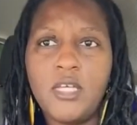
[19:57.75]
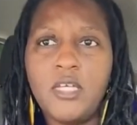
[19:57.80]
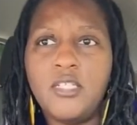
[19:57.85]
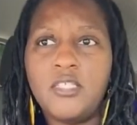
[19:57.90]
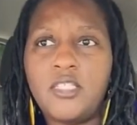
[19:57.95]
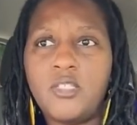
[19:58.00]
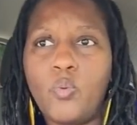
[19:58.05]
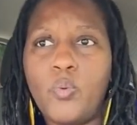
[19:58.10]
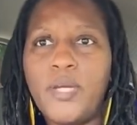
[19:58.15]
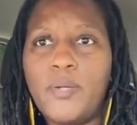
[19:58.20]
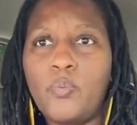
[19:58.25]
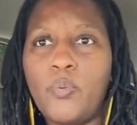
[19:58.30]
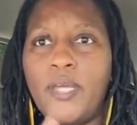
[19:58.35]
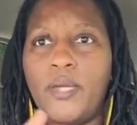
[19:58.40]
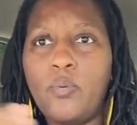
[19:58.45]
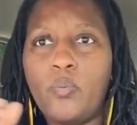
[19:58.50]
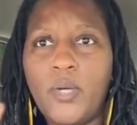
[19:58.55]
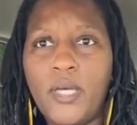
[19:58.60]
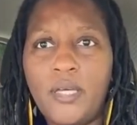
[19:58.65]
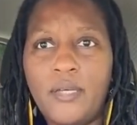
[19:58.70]
So
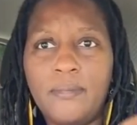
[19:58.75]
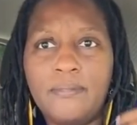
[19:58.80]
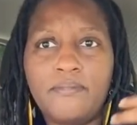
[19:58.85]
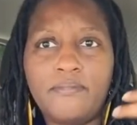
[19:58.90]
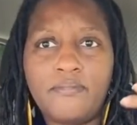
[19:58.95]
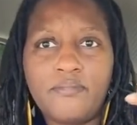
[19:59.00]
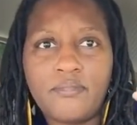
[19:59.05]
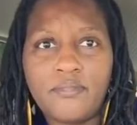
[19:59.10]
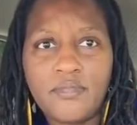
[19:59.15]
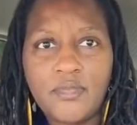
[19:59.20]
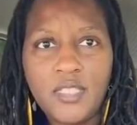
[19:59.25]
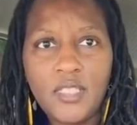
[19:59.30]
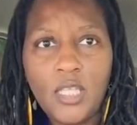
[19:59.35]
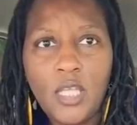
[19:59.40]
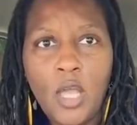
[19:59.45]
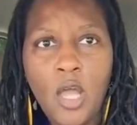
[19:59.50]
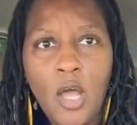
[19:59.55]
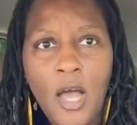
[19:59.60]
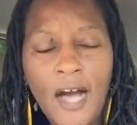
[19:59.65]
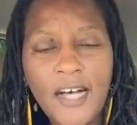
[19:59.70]
we
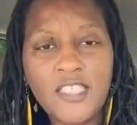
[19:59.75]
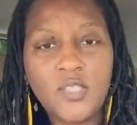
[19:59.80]
Us